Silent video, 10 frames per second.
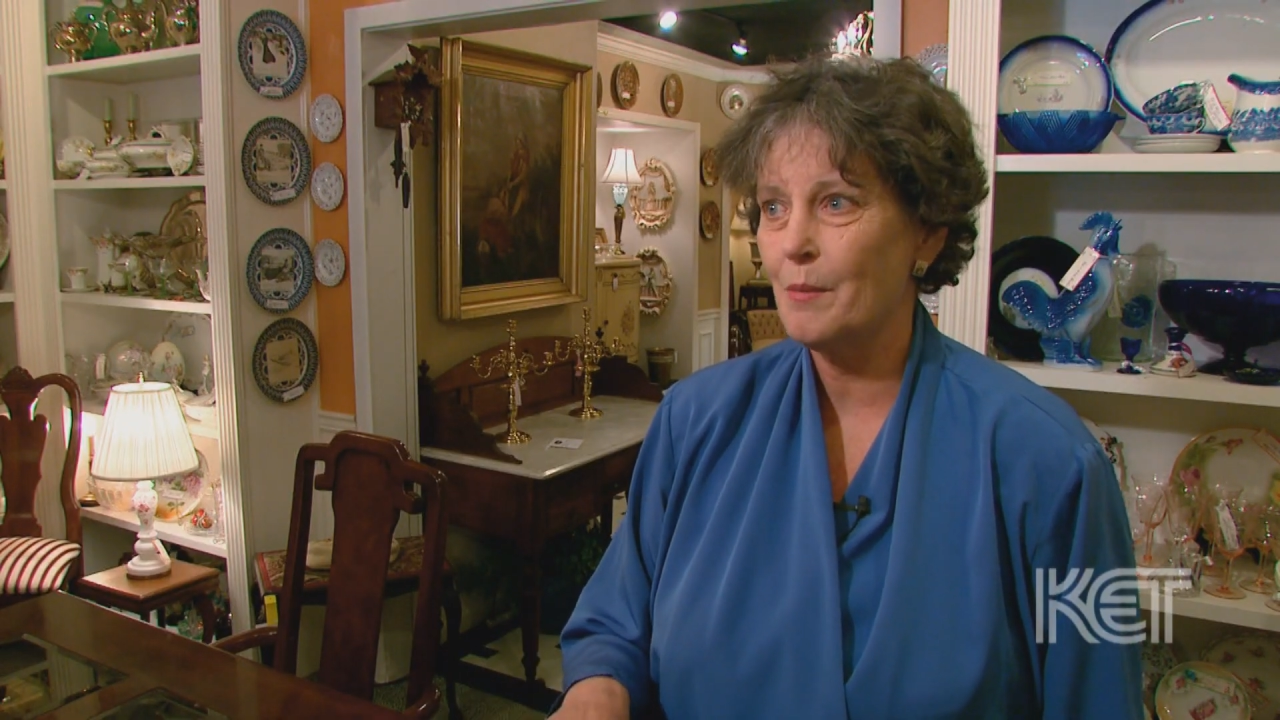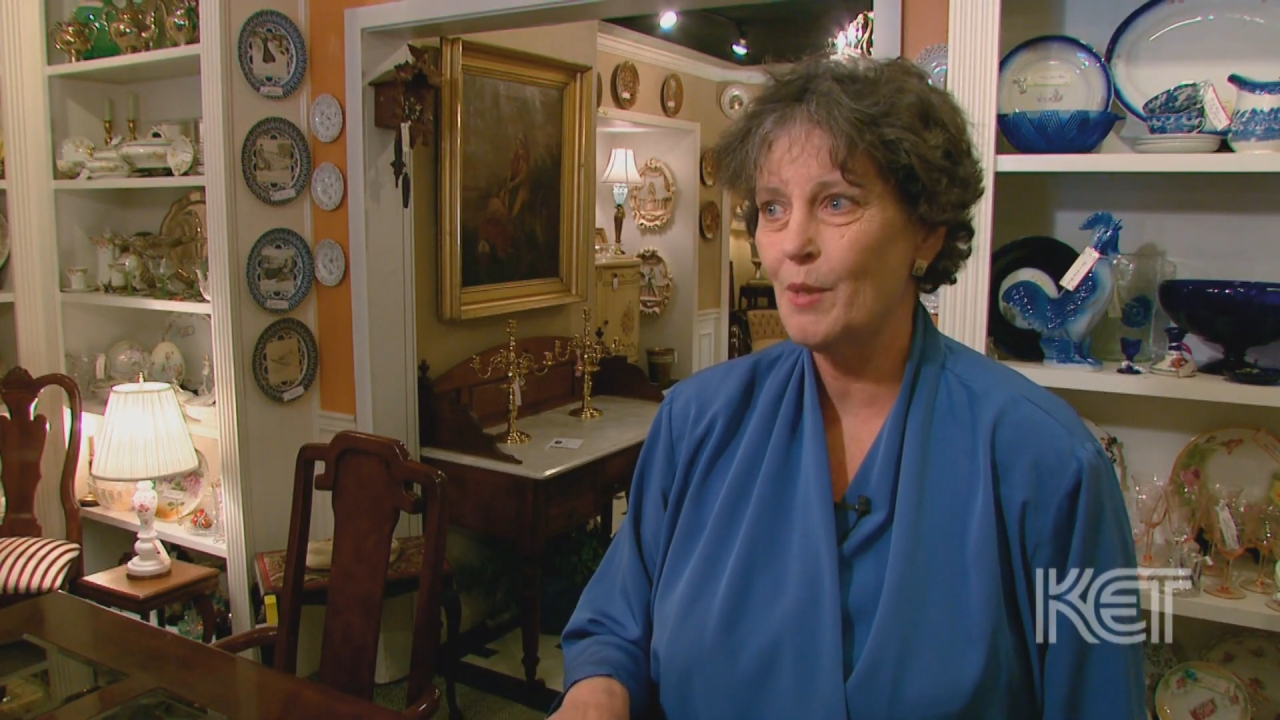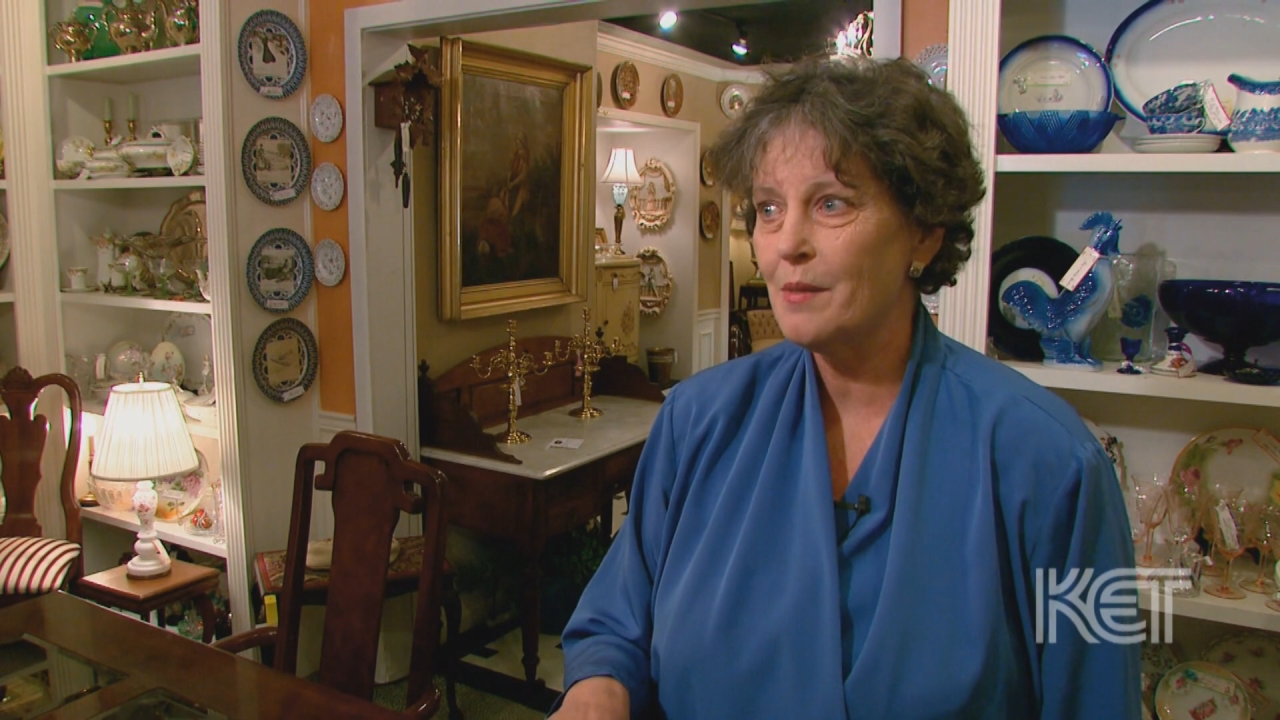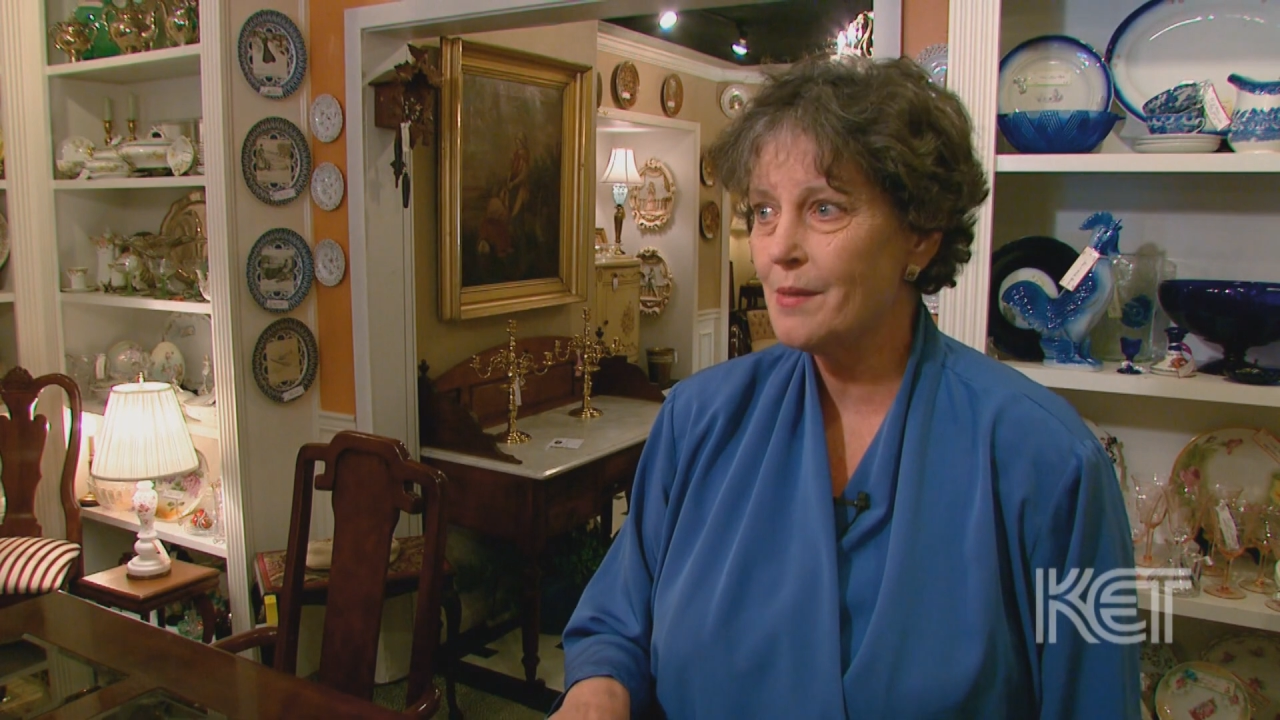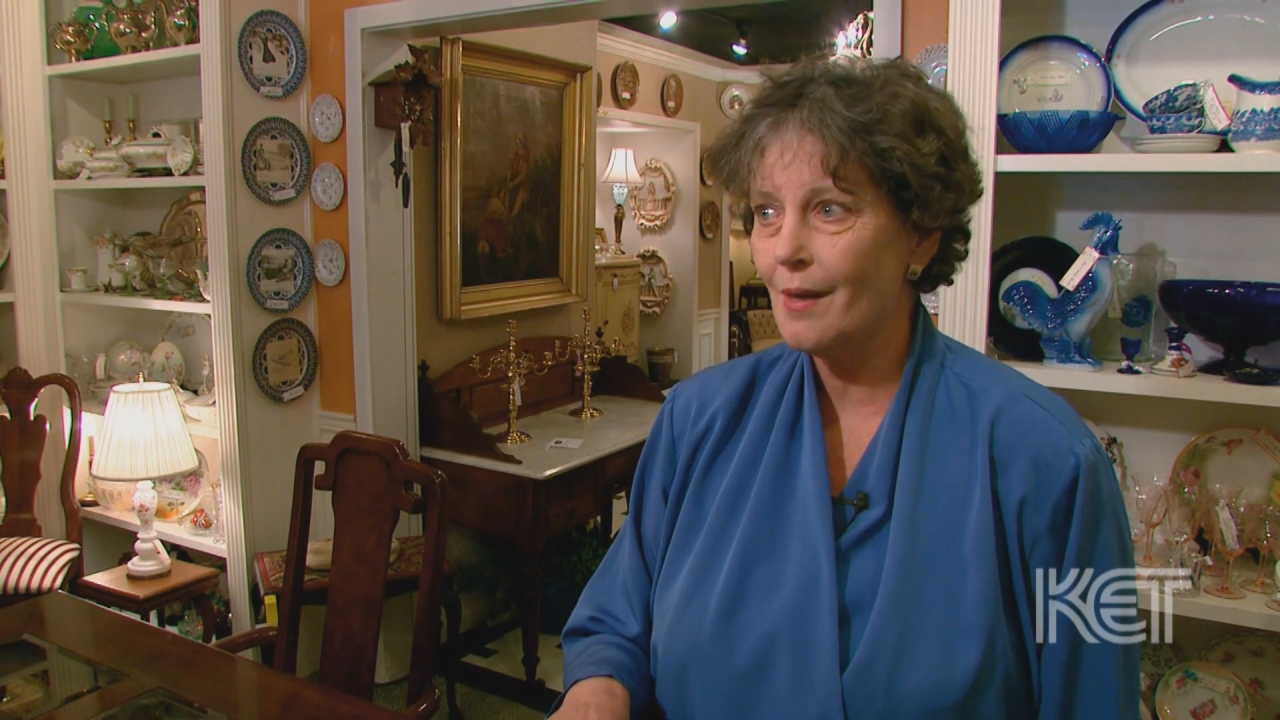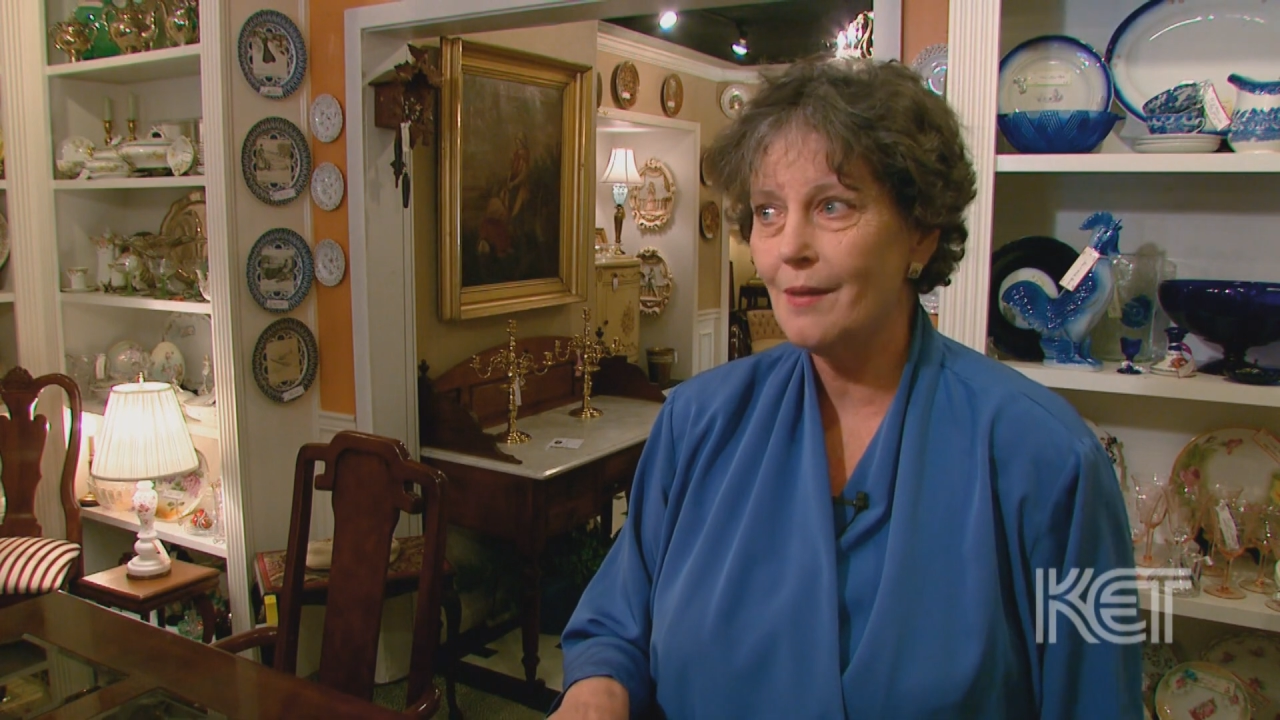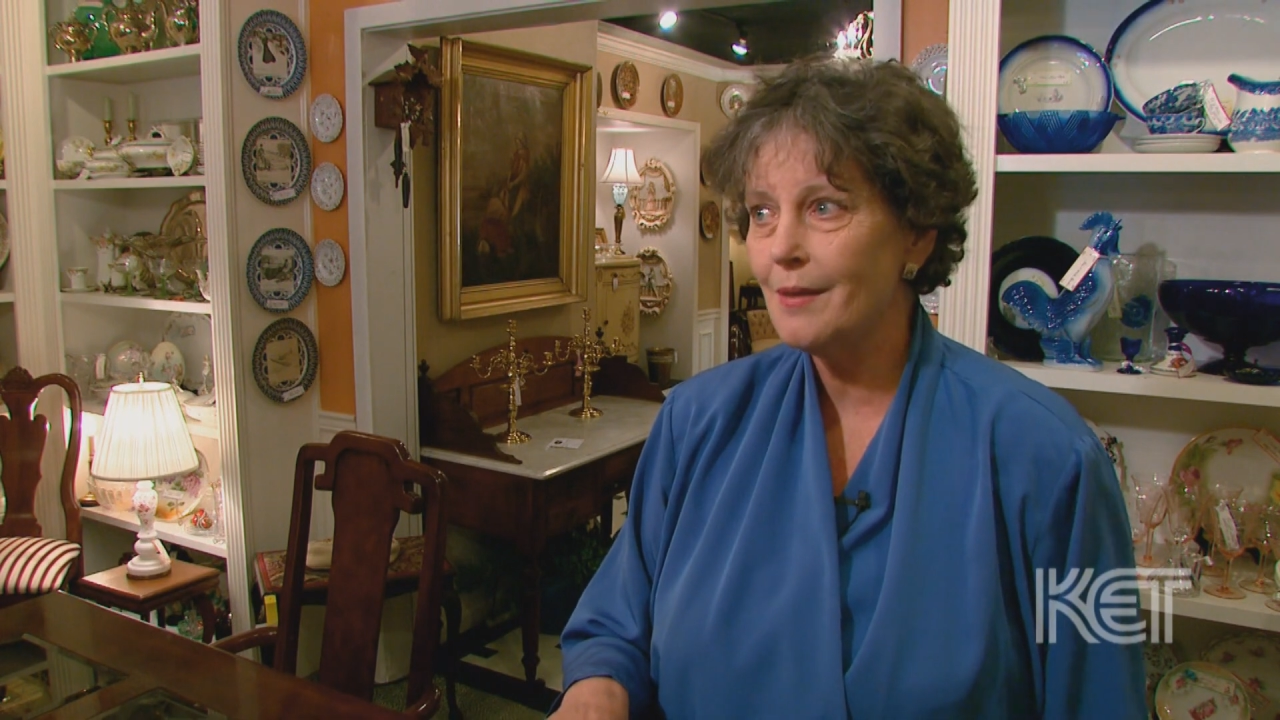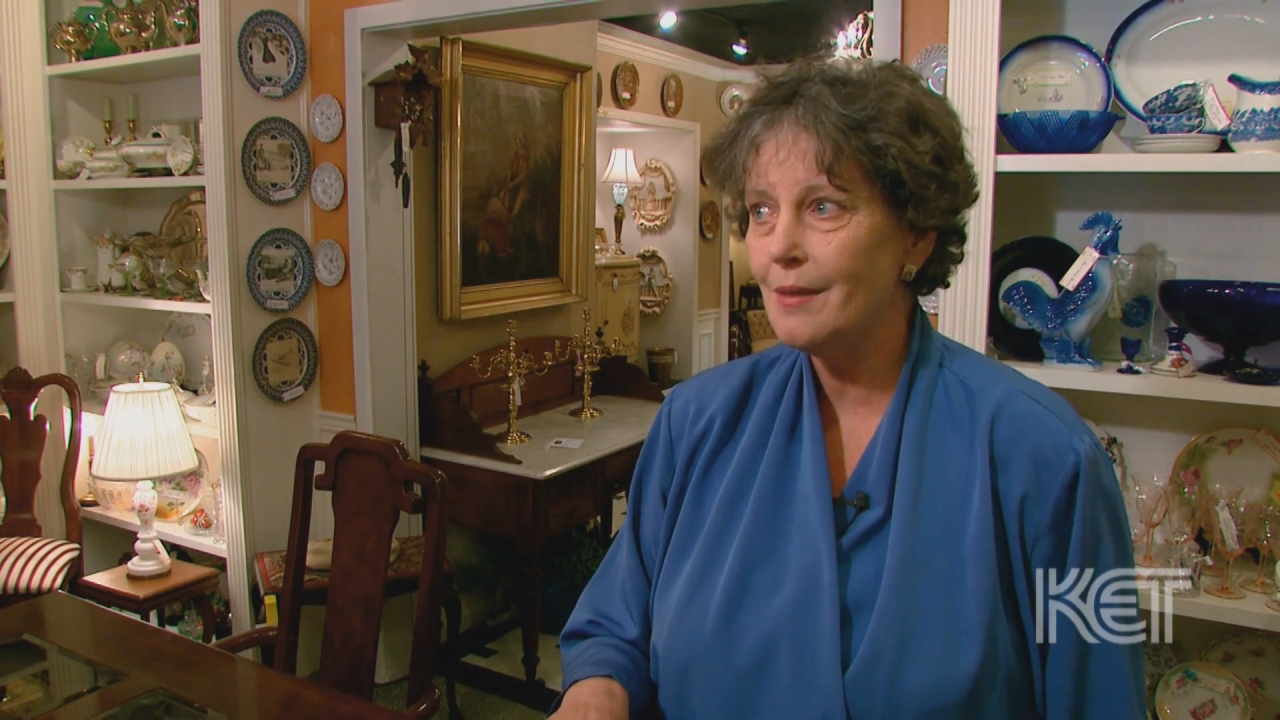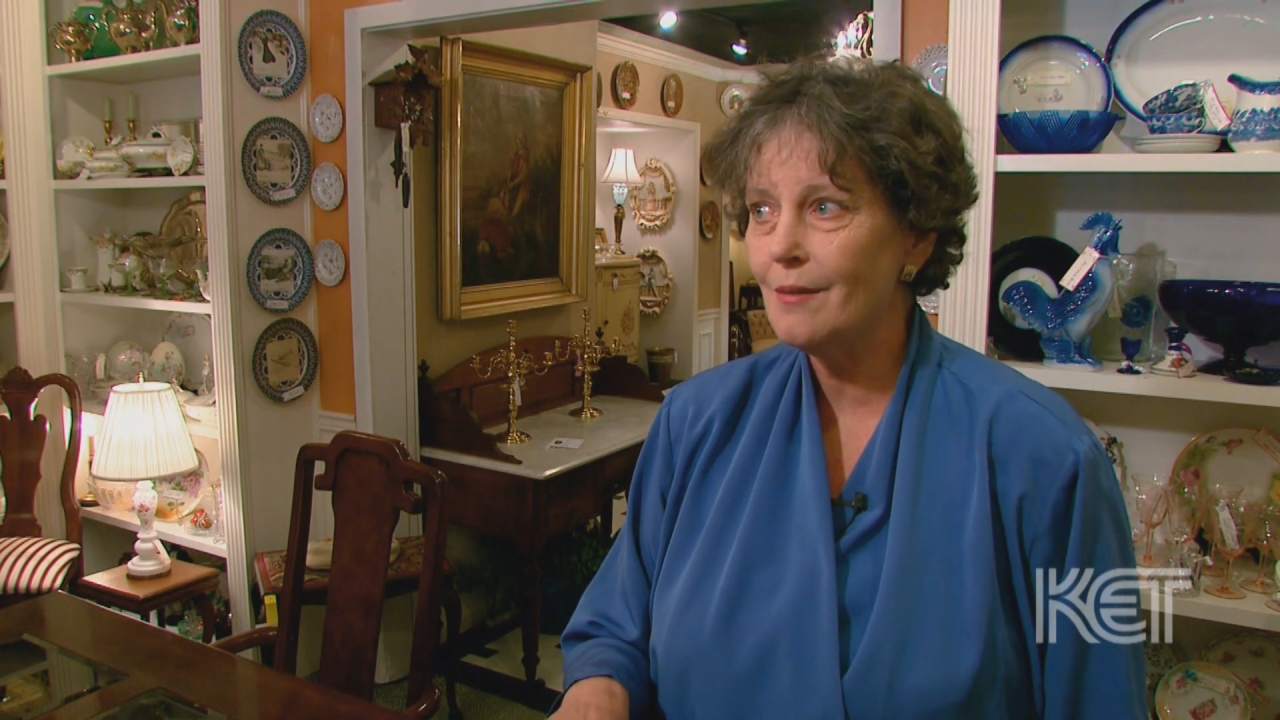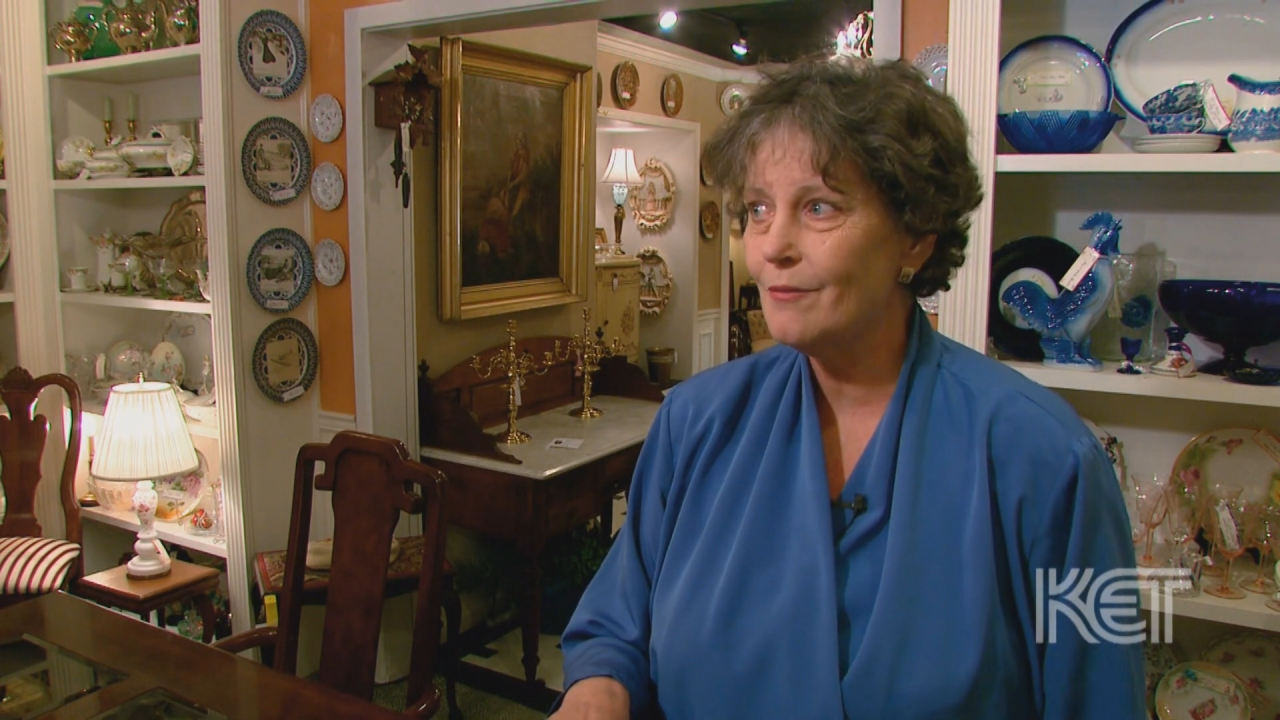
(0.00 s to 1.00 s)
I've been
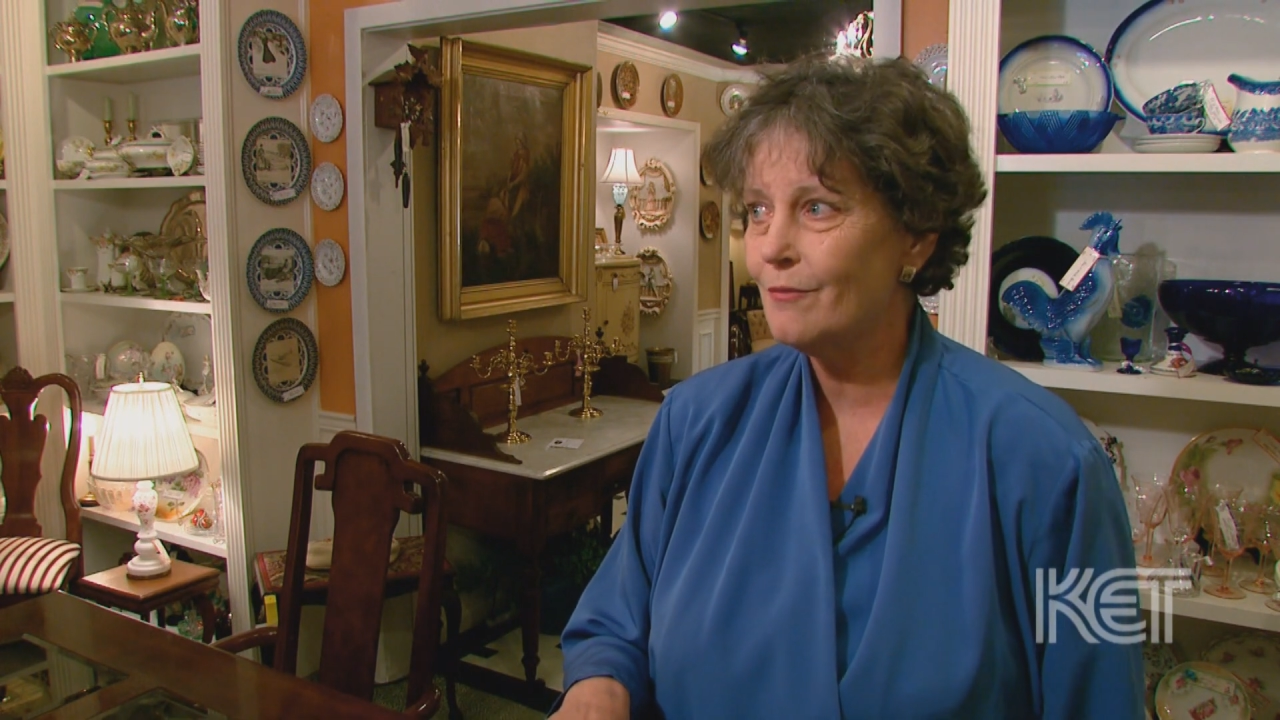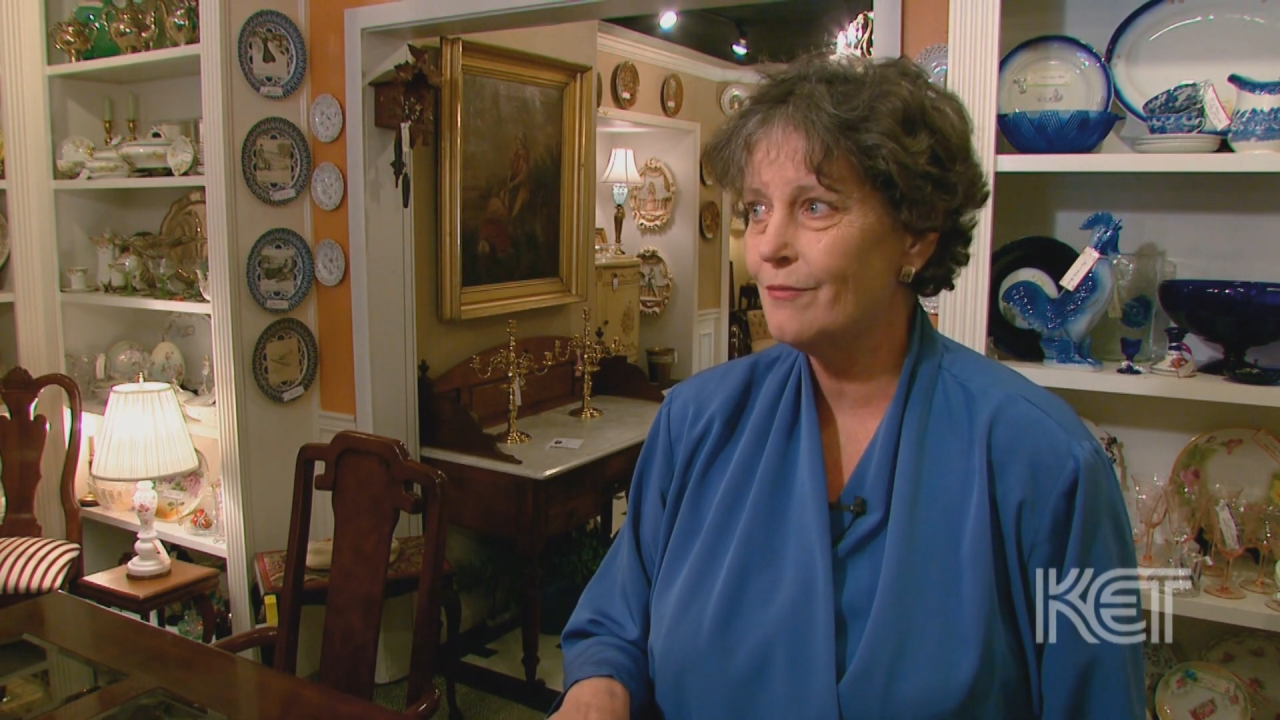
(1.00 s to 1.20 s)
selling